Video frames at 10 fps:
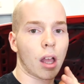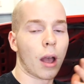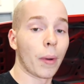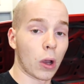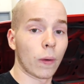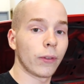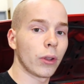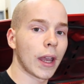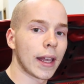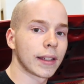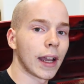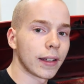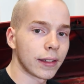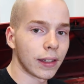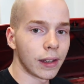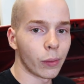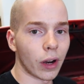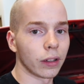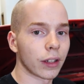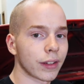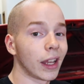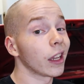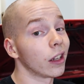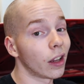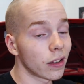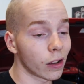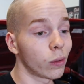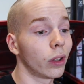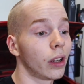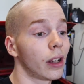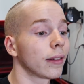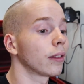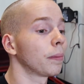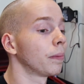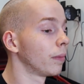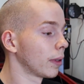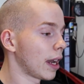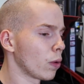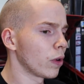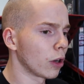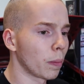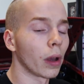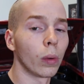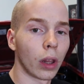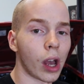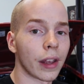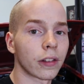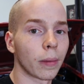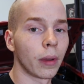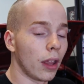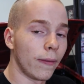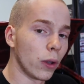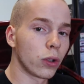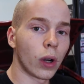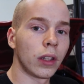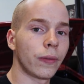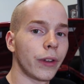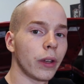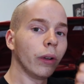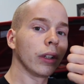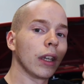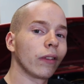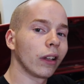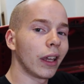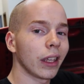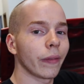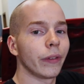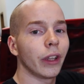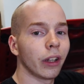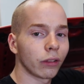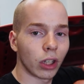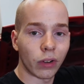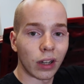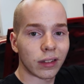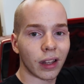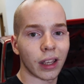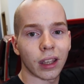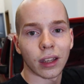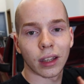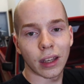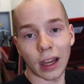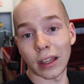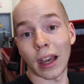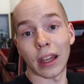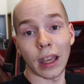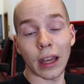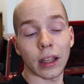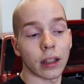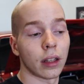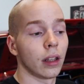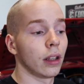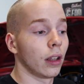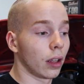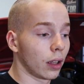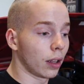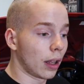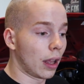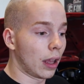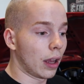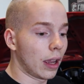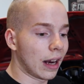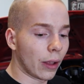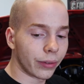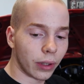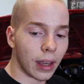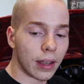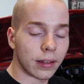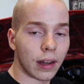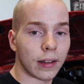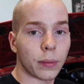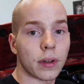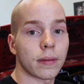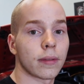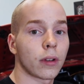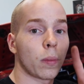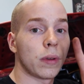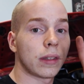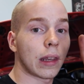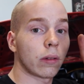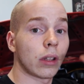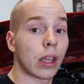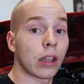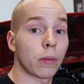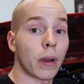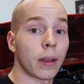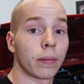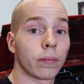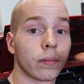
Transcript: Uh, but hopefully you guys got to see what it looks like. It does look really awesome. Kind of weird, but really awesome. If you enjoyed this video, give it a like. If you didn't, give it a dislike, yada, yada, yada. Uh, and I'll see you guys in the next one. So peace out and goodbye.